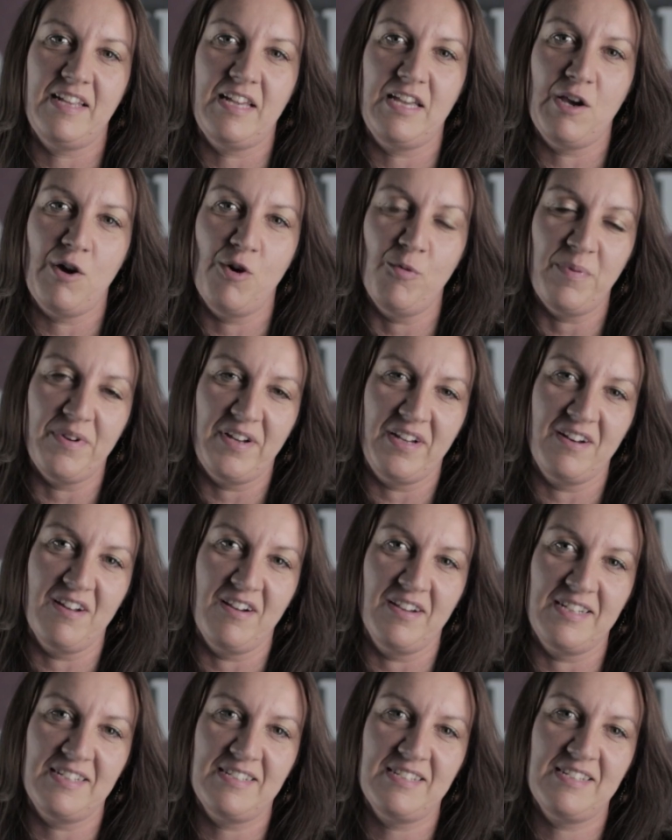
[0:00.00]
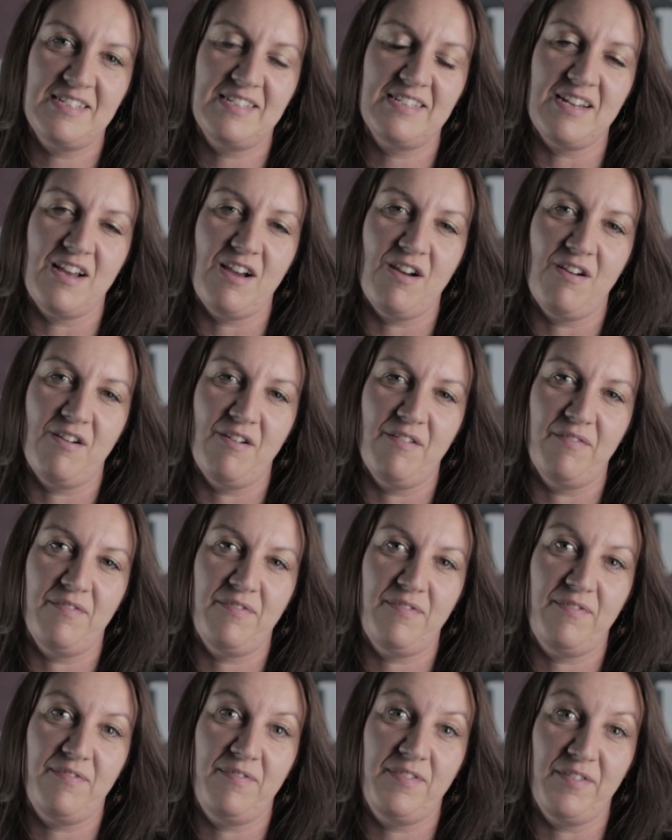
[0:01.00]
the opening night
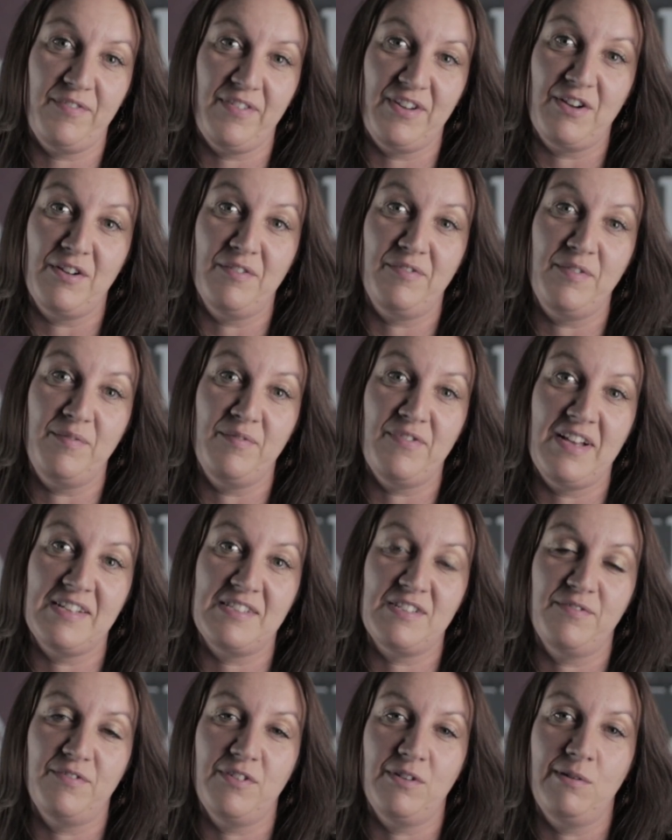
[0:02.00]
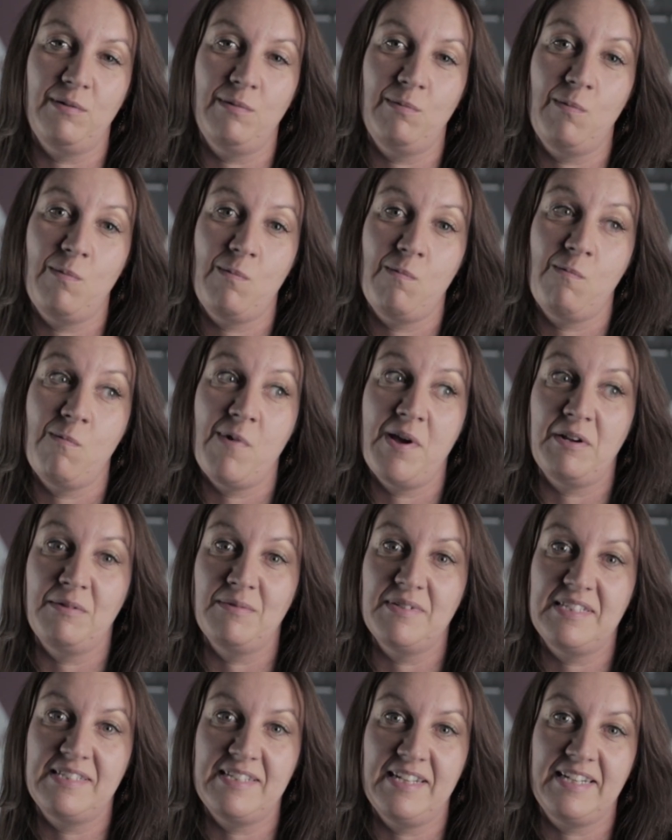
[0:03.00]
of the Fingal Film Festival
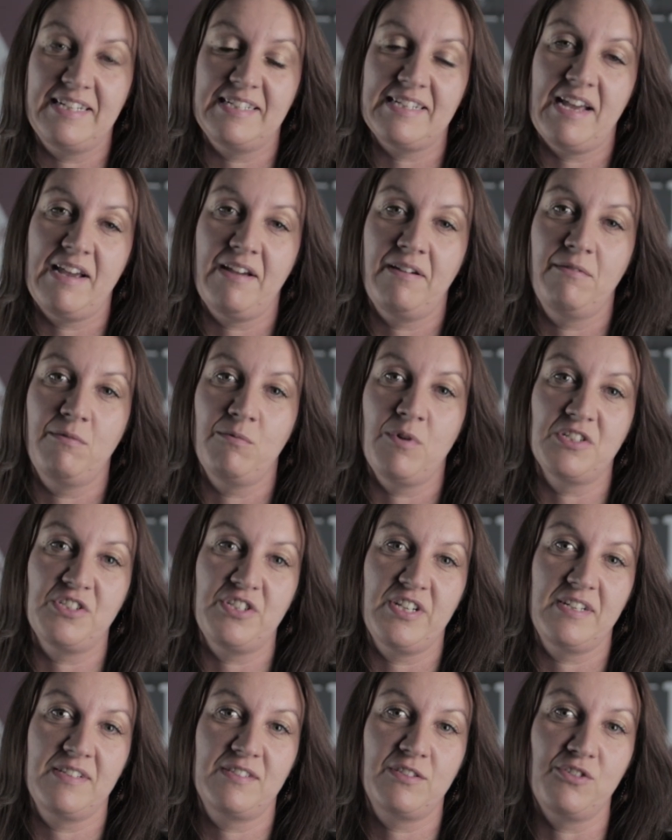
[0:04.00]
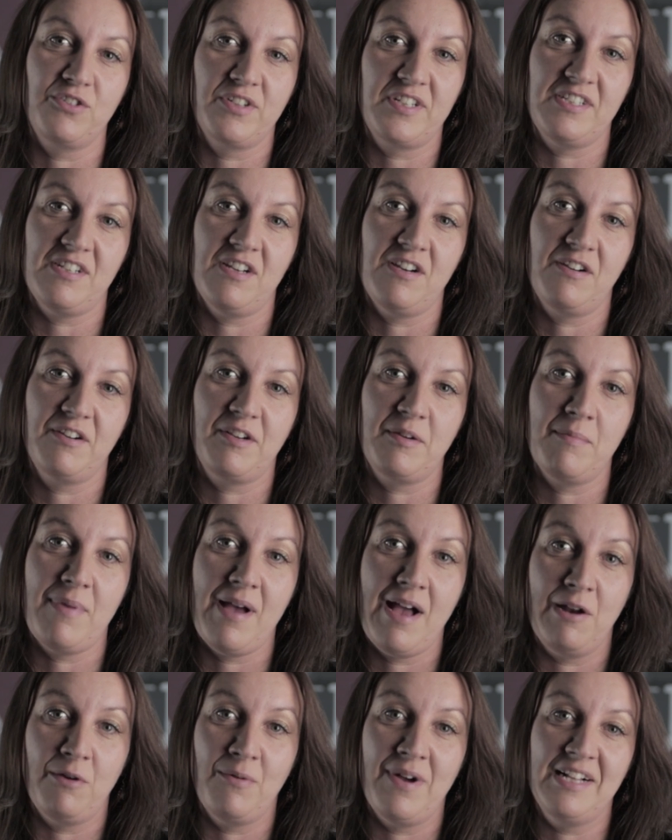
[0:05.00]
when I was sitting down watching Skunky Dog
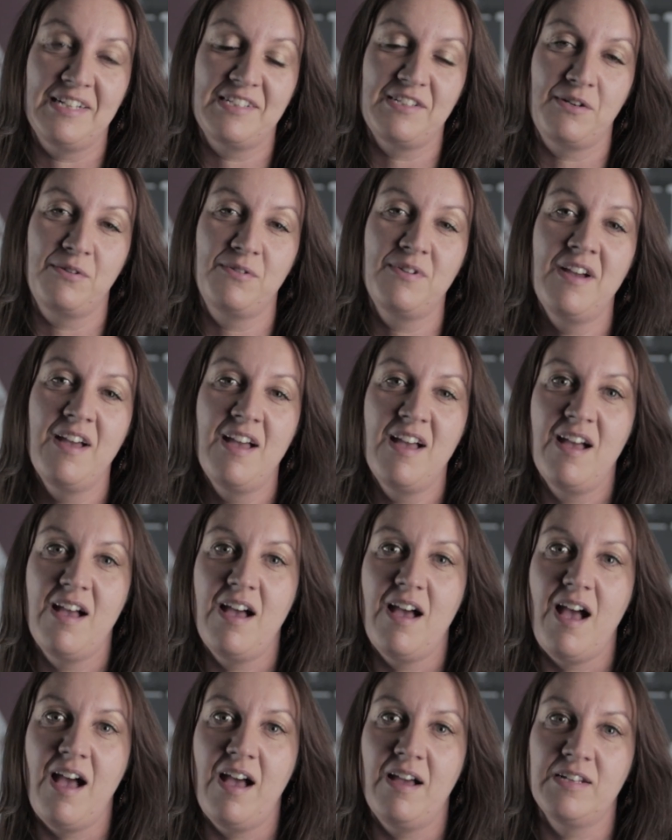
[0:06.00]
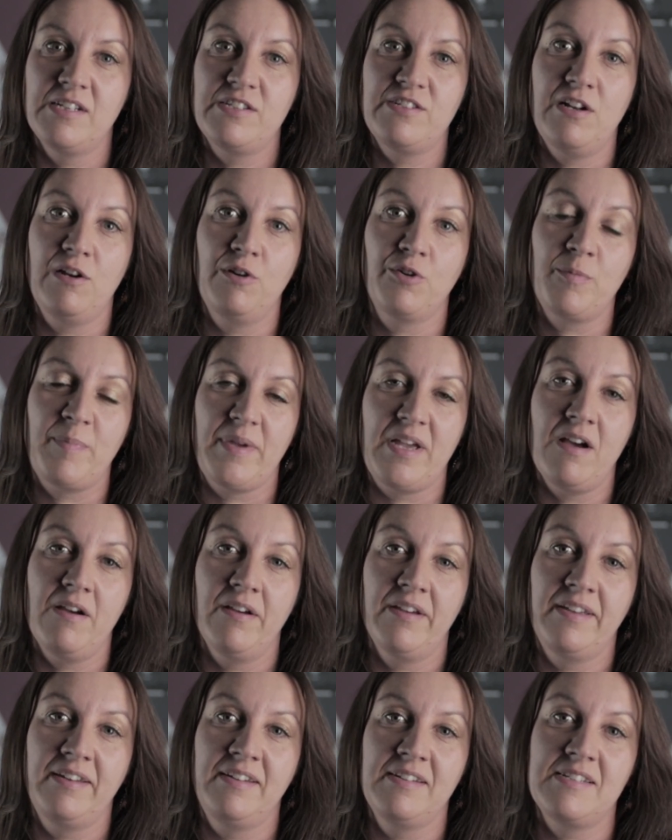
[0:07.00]
and Palo Alto and to look
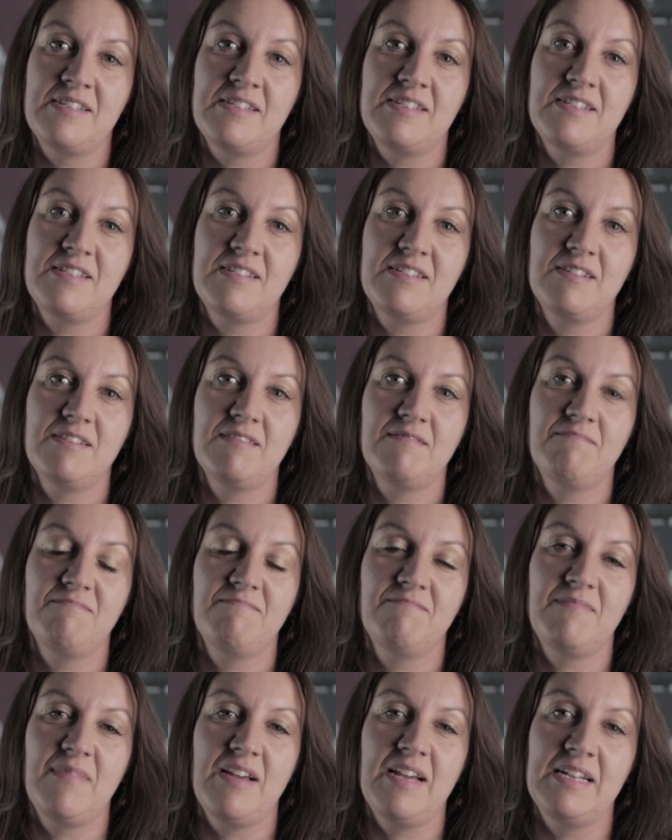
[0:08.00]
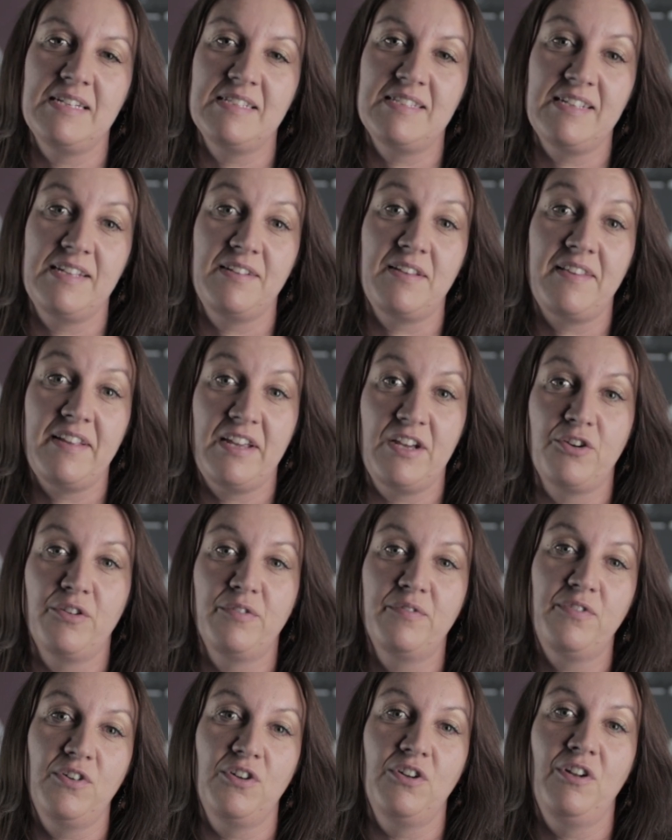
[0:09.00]
behind and see the
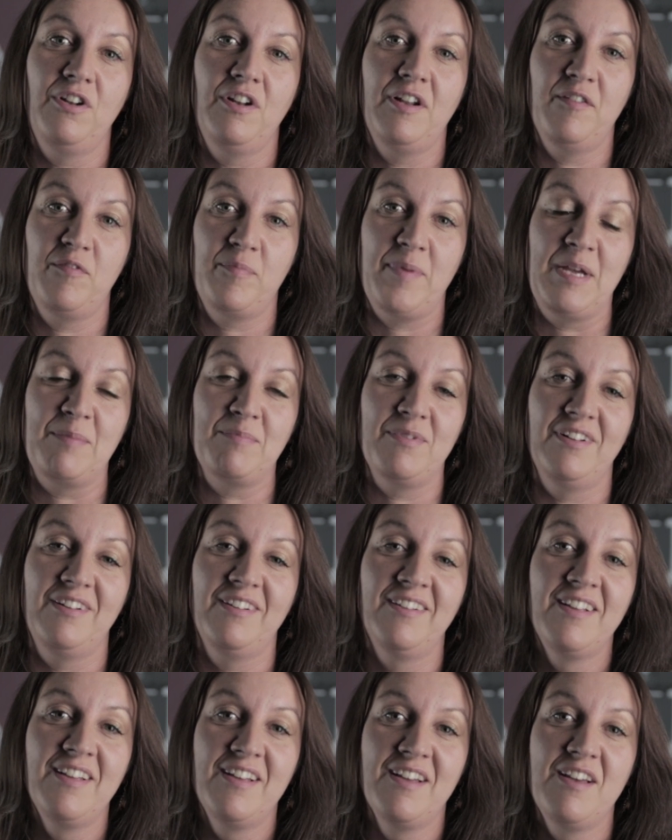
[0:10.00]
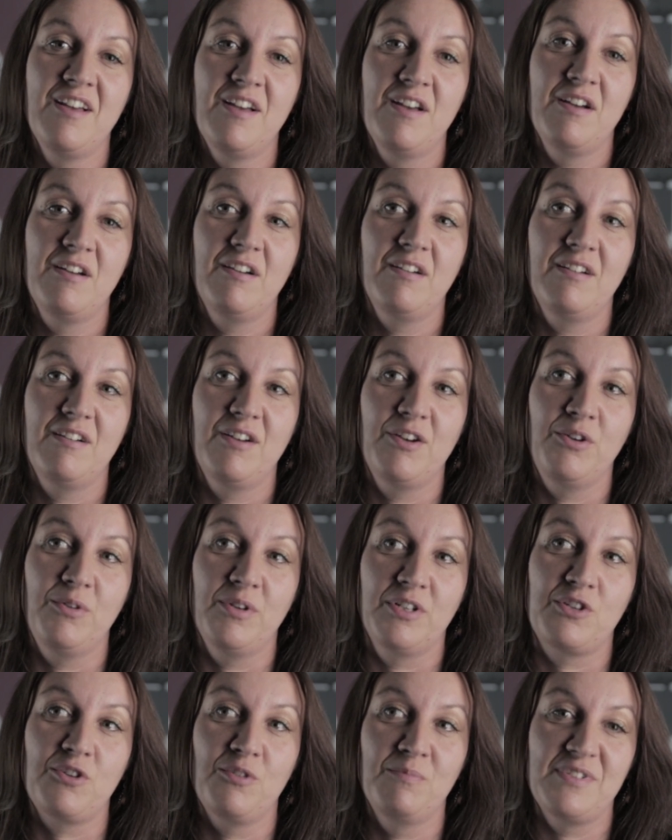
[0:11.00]
theatre full of people
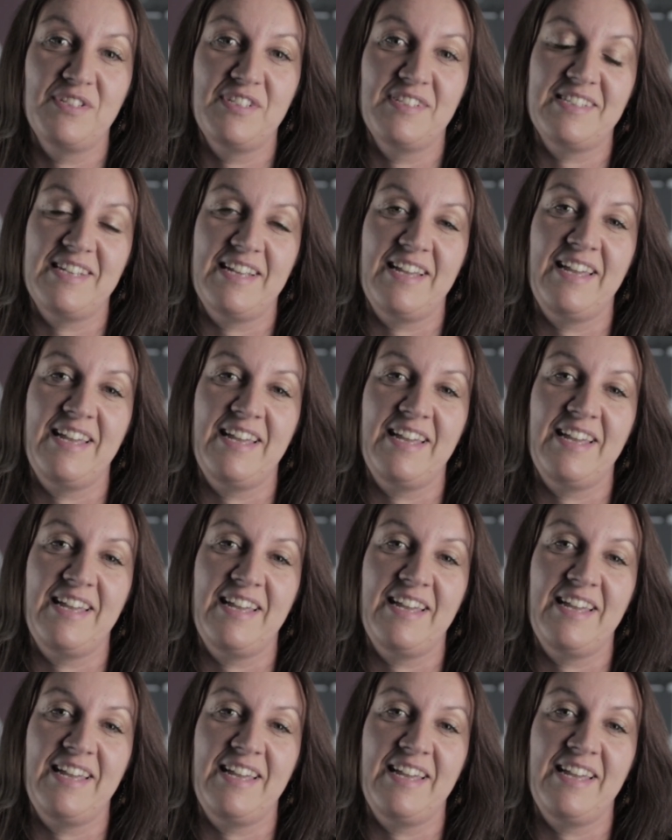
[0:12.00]
who had come to